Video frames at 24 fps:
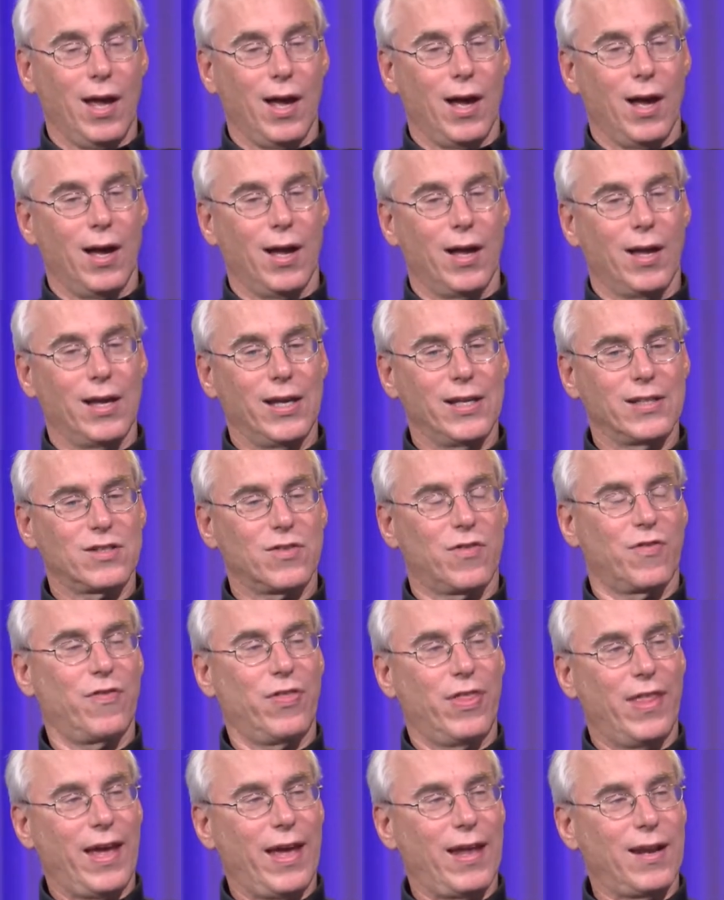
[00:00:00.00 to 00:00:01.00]
Uh,
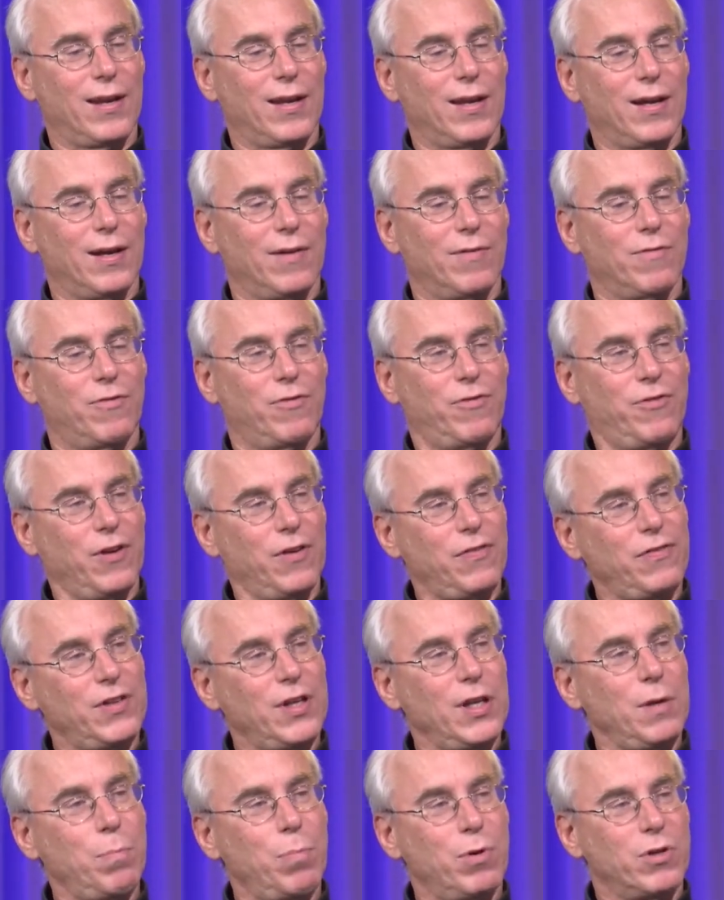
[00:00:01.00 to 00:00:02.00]
it's that
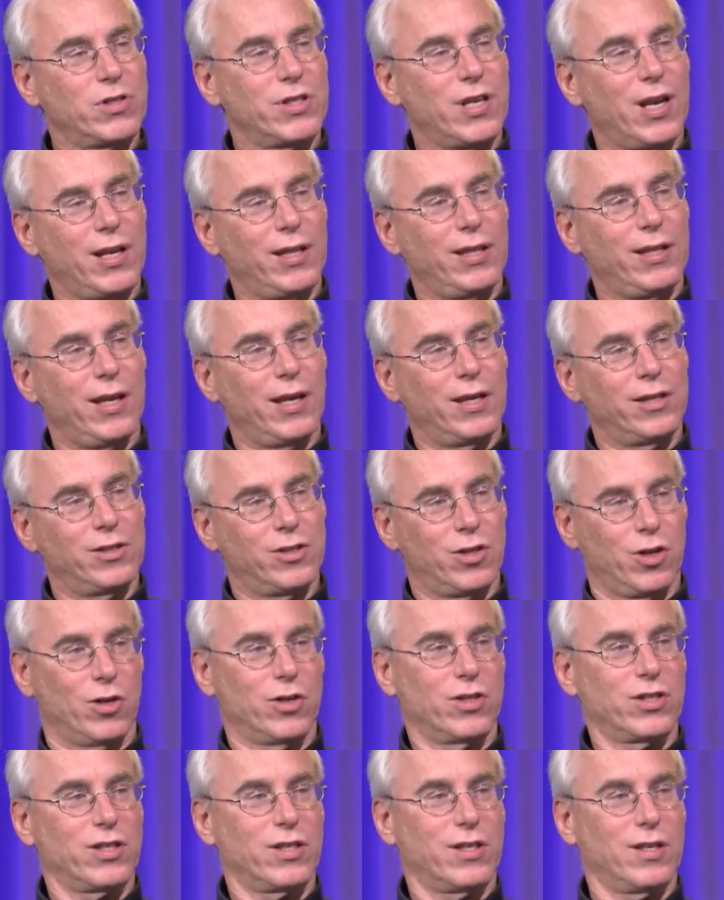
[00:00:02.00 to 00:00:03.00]
50% of the
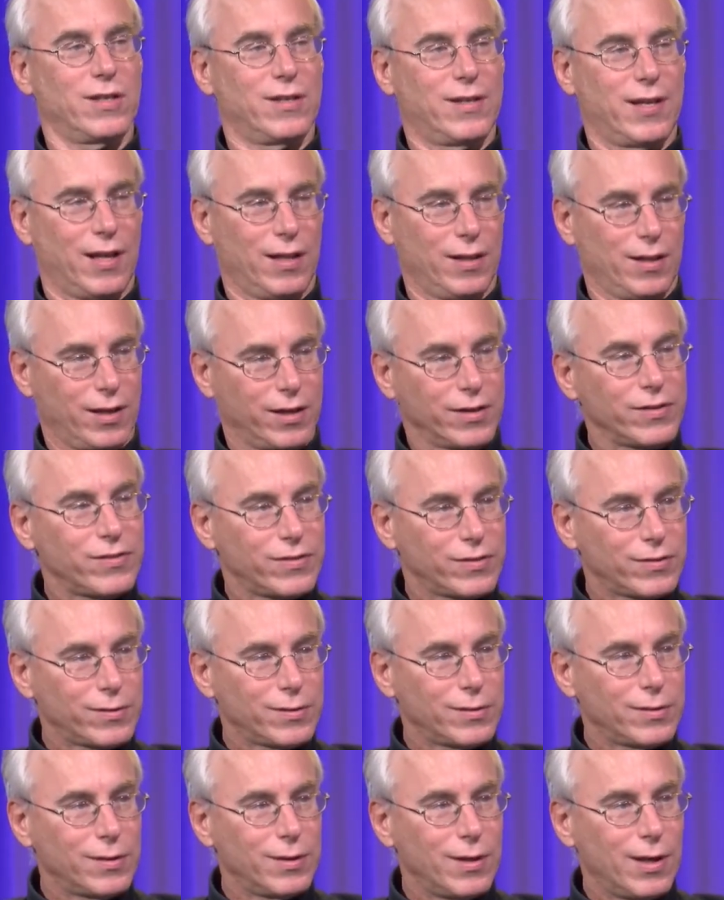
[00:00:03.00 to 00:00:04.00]
unchurched tell
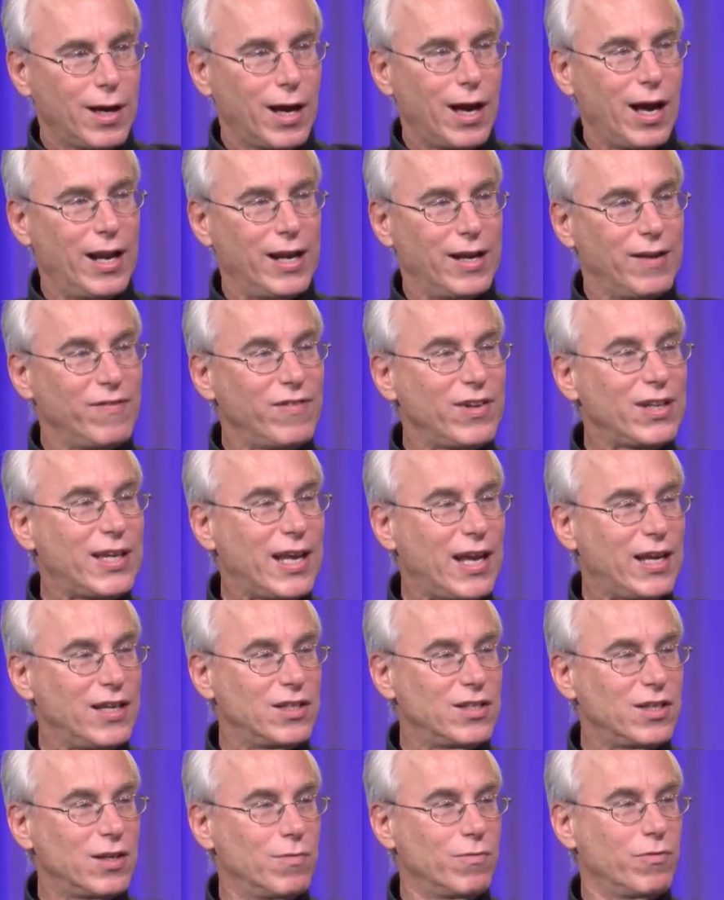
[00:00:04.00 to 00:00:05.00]
us an
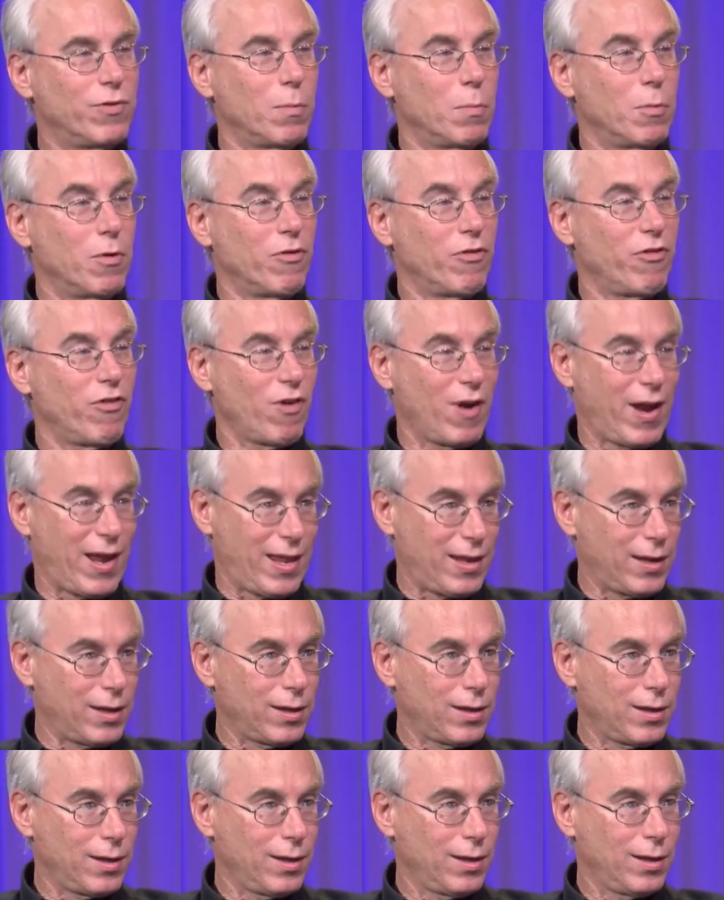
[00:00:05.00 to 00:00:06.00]
invitation from a
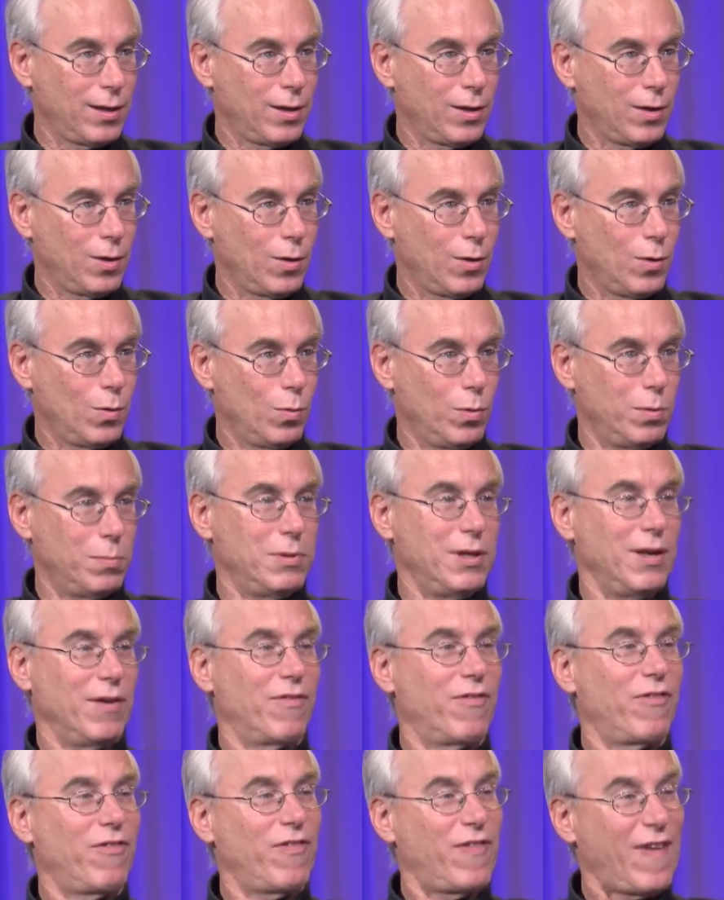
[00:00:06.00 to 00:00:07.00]
friend would be
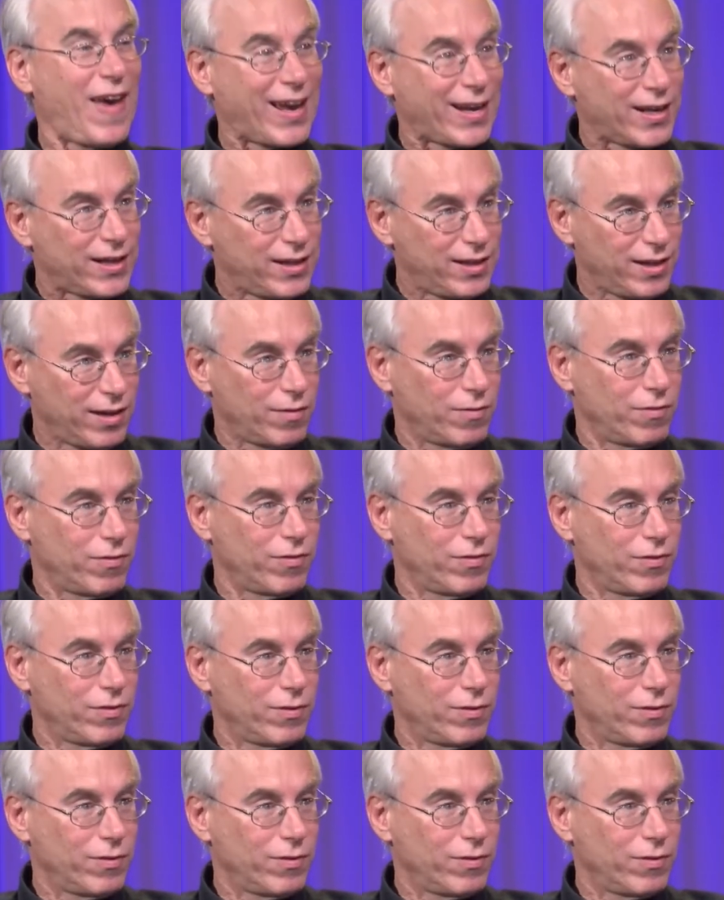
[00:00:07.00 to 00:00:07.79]
effective